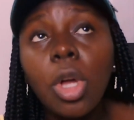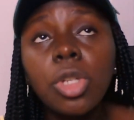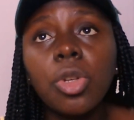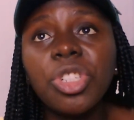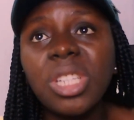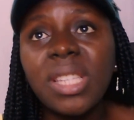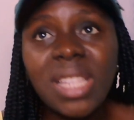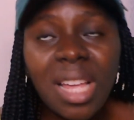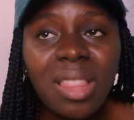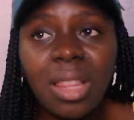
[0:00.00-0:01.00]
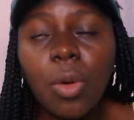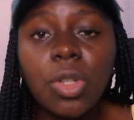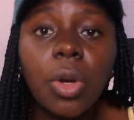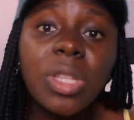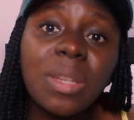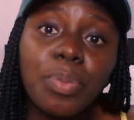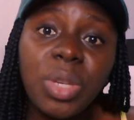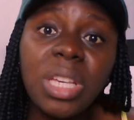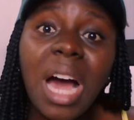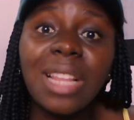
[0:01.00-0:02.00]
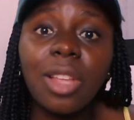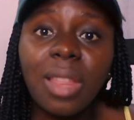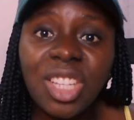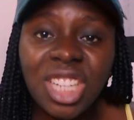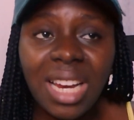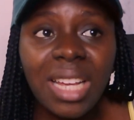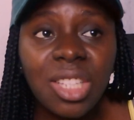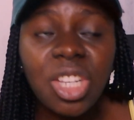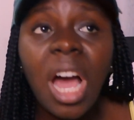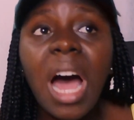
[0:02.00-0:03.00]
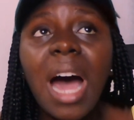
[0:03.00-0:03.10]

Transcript: So she said that there was going to be another challenge,